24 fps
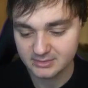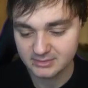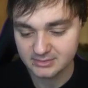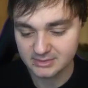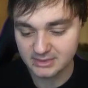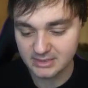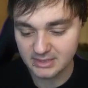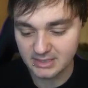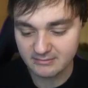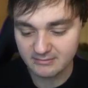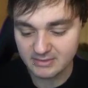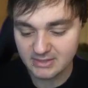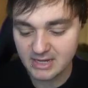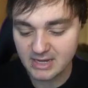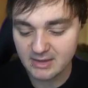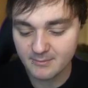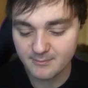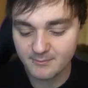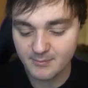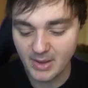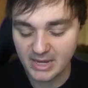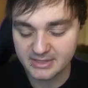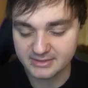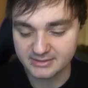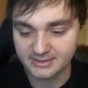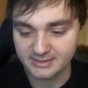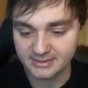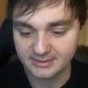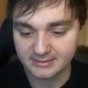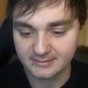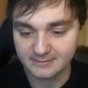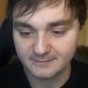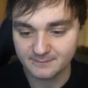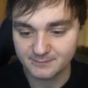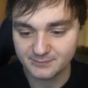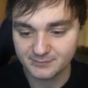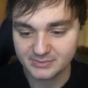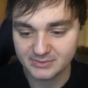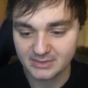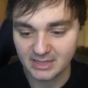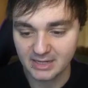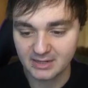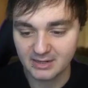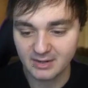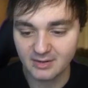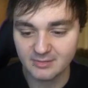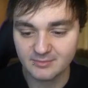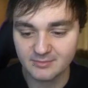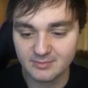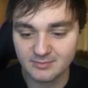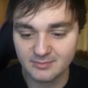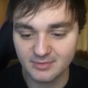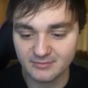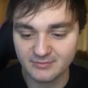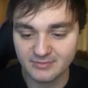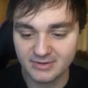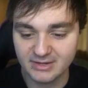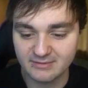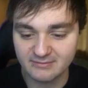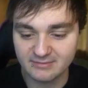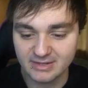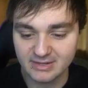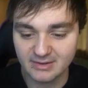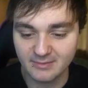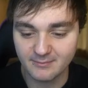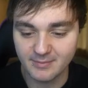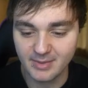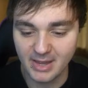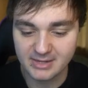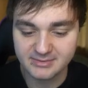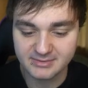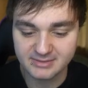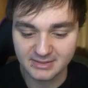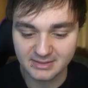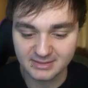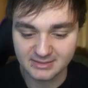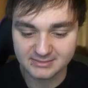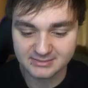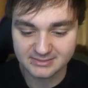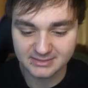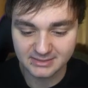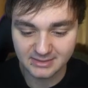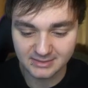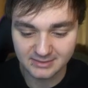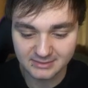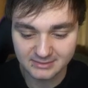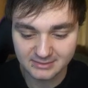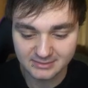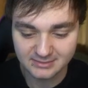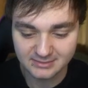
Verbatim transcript: Did I even hit Badnik? I can't remember if I even hit Badnik, did I?